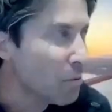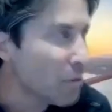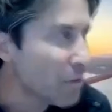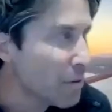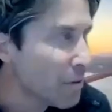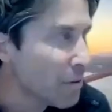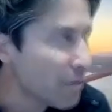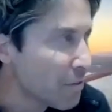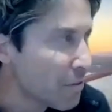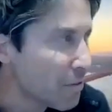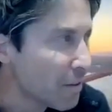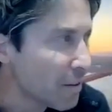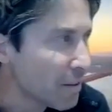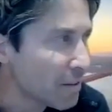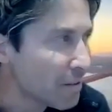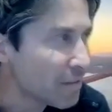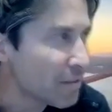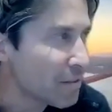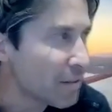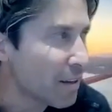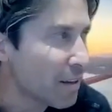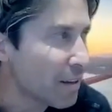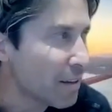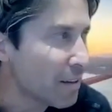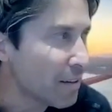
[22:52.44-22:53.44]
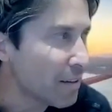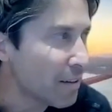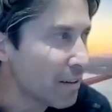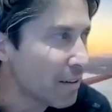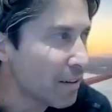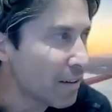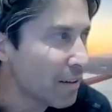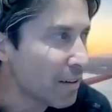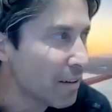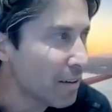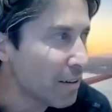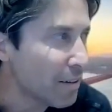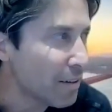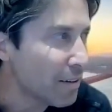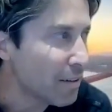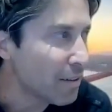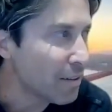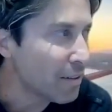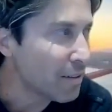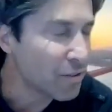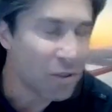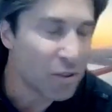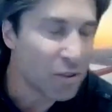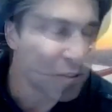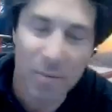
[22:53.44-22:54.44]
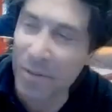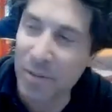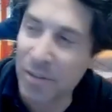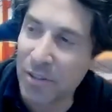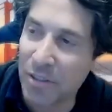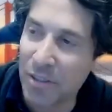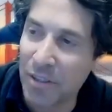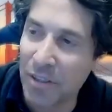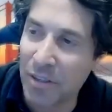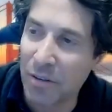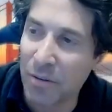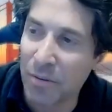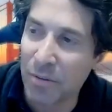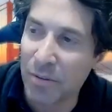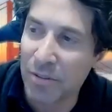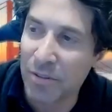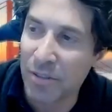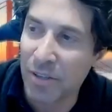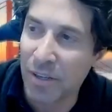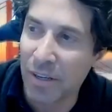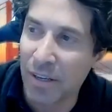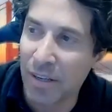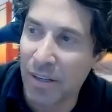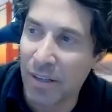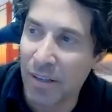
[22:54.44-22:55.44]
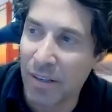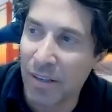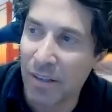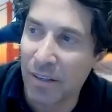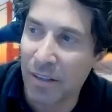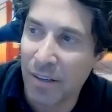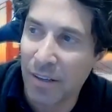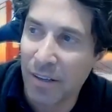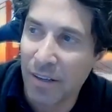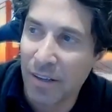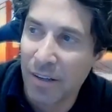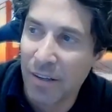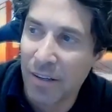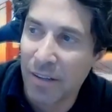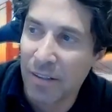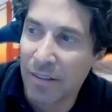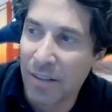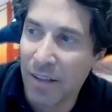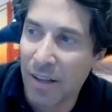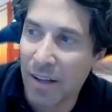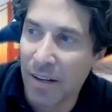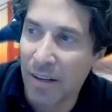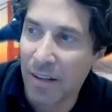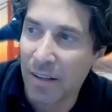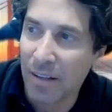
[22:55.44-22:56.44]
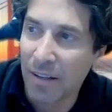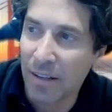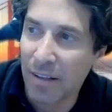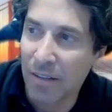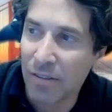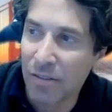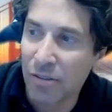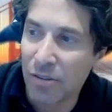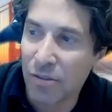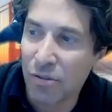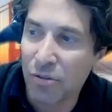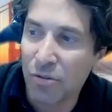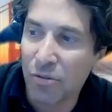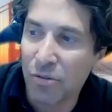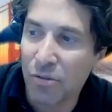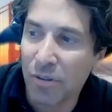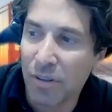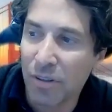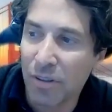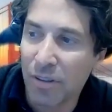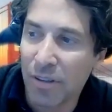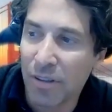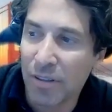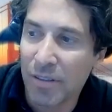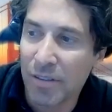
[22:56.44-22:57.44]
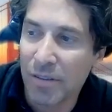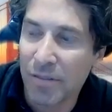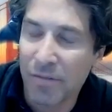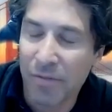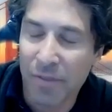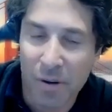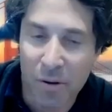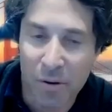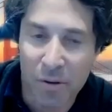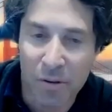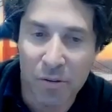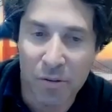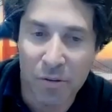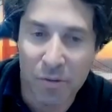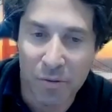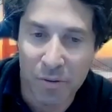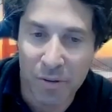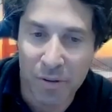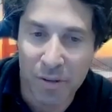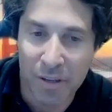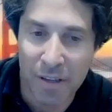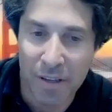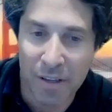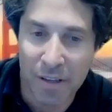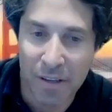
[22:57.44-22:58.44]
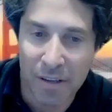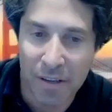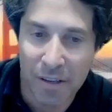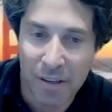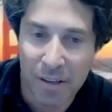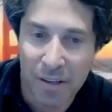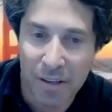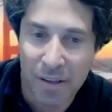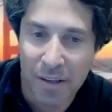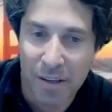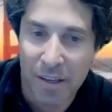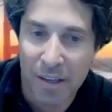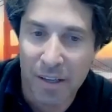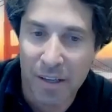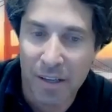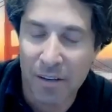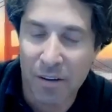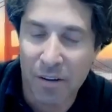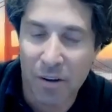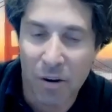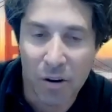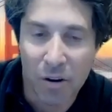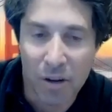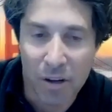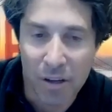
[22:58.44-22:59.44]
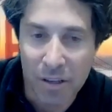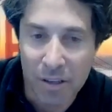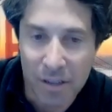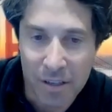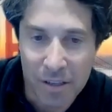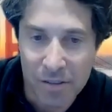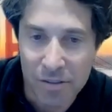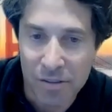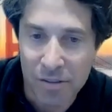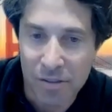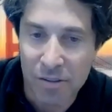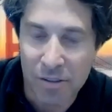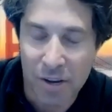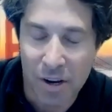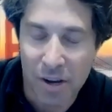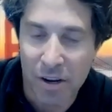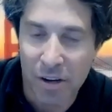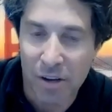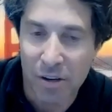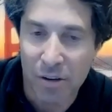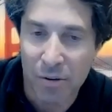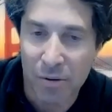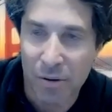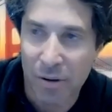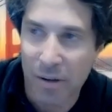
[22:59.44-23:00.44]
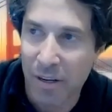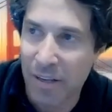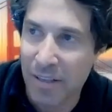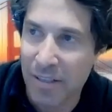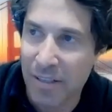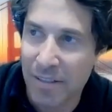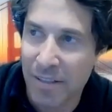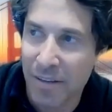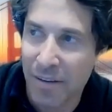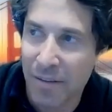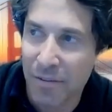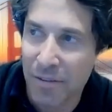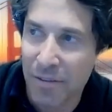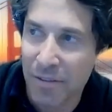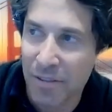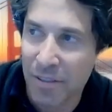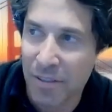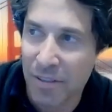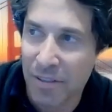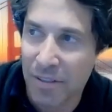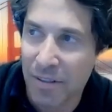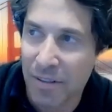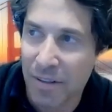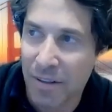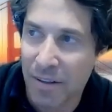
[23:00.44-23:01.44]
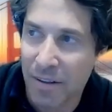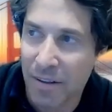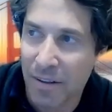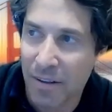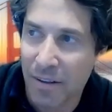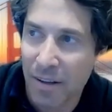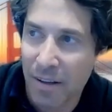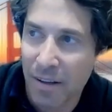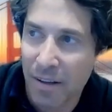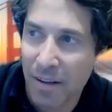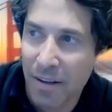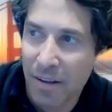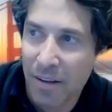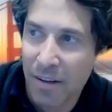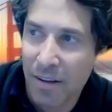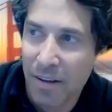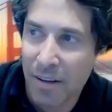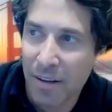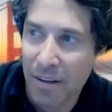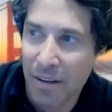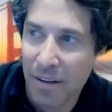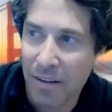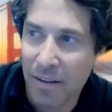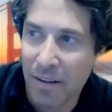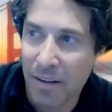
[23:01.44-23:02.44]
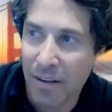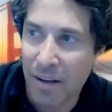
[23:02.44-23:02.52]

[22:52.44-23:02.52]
one of the things that Jeremy Siegel was saying, that it's a very unique, in his entire career, he's never seen an